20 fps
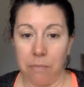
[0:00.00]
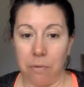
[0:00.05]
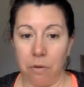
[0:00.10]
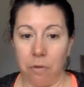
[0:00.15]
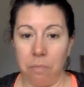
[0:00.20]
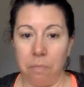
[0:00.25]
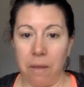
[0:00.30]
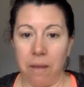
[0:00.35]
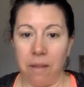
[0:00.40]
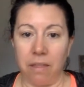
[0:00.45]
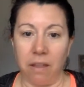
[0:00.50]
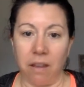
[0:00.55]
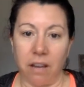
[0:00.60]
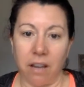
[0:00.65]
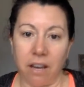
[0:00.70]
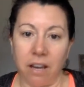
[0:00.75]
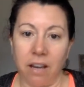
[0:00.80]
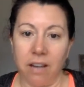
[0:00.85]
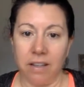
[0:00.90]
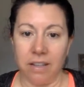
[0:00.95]
both make the
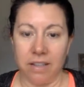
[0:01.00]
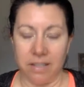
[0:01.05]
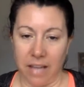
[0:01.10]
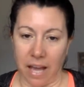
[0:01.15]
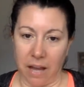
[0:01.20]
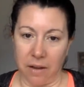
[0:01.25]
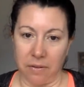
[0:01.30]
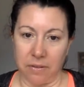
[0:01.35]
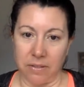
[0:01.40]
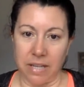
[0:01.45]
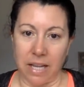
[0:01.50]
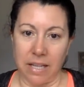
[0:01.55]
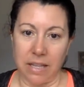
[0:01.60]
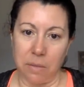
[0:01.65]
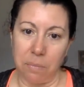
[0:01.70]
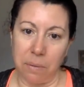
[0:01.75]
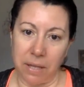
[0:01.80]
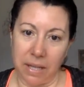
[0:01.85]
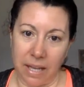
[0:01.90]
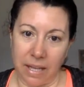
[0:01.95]
K sound at the
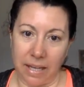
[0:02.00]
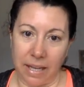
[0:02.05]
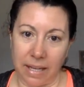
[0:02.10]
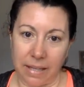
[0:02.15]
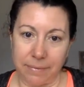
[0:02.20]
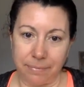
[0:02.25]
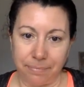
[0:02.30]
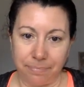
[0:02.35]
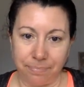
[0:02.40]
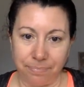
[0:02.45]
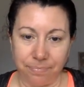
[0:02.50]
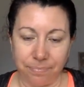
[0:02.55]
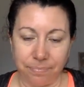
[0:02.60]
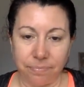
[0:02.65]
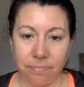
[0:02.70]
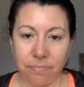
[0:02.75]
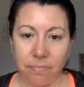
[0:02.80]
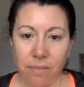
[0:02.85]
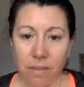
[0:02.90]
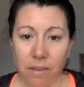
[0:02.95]
beginning
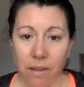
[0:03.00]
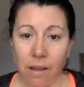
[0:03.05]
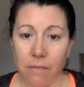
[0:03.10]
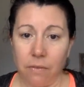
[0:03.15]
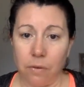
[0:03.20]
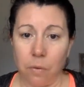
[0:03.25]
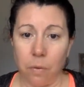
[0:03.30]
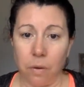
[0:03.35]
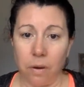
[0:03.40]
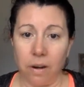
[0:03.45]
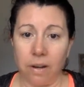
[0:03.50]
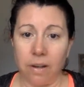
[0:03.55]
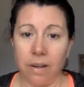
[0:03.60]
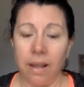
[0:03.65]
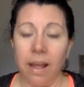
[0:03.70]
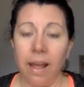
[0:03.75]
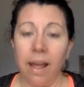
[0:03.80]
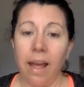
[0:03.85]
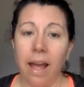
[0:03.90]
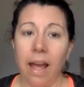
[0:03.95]
of a word.
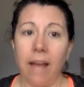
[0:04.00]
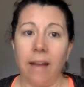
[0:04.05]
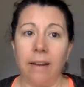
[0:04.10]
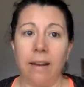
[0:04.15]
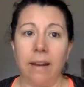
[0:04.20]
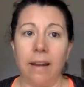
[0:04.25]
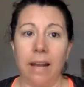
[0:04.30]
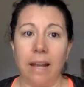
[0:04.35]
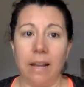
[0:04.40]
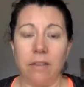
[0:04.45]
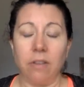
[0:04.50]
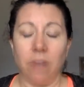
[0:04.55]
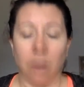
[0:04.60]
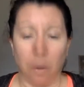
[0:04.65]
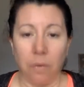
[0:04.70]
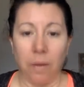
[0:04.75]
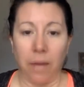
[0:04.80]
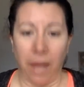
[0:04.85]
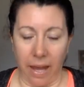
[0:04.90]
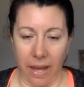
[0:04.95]
And it's
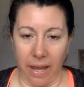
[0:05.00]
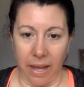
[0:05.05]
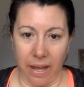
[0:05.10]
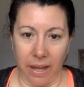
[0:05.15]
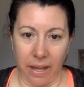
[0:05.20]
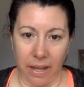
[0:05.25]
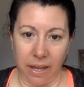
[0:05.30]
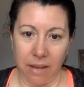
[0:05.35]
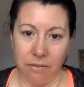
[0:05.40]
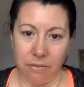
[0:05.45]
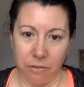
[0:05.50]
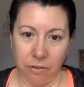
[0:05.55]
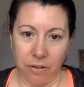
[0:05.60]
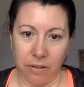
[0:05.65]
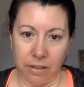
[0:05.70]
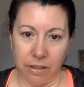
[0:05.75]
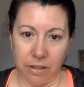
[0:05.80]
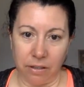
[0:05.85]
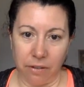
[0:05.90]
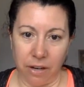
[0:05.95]
okay if for
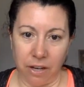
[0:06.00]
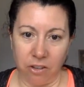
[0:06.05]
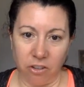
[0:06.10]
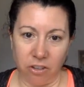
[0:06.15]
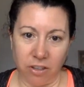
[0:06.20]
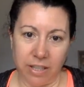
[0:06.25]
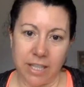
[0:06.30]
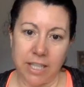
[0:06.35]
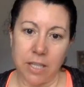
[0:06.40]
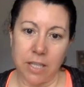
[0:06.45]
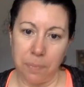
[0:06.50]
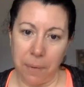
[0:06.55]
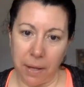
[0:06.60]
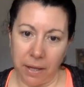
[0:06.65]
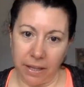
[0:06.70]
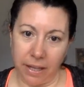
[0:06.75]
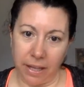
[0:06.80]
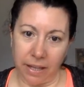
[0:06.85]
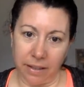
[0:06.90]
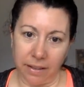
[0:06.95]
alliteration the
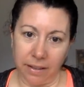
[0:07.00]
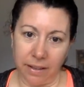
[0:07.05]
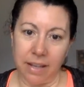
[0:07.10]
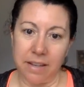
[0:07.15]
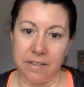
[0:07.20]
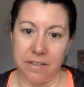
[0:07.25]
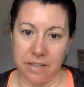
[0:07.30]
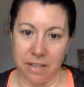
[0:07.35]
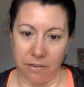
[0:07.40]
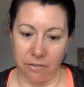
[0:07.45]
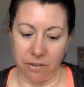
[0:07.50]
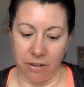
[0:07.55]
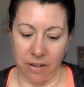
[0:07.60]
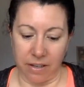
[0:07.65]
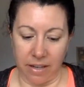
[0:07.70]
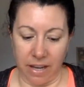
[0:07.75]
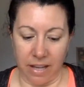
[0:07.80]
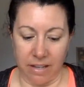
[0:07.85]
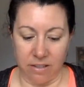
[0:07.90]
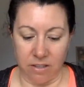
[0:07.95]
spelling is
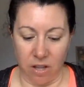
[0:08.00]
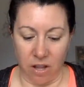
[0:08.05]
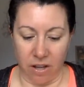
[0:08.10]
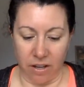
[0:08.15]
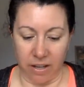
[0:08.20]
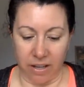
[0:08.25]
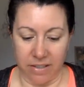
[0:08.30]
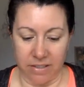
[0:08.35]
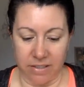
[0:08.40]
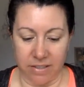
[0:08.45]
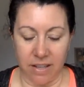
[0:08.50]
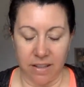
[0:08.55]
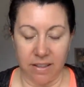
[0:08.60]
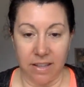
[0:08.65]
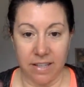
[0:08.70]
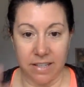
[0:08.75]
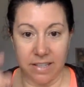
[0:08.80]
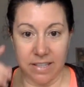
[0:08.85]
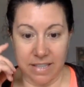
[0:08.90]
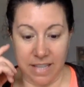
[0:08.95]
different as long as
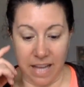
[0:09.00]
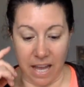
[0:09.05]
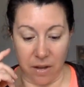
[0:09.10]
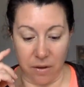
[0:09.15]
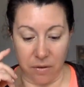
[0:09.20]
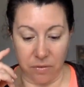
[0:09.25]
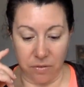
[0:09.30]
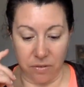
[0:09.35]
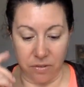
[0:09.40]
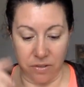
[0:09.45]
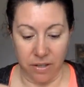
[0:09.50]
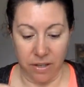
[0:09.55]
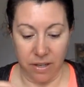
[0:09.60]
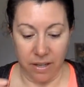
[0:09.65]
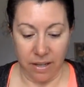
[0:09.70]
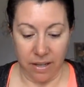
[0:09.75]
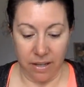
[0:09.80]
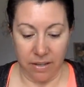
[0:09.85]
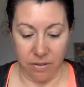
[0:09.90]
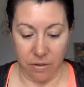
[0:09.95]
the sound
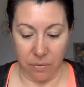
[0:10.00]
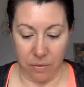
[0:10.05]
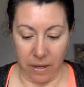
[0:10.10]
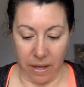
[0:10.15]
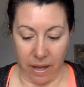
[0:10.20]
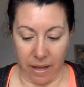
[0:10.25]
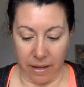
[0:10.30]
is okay.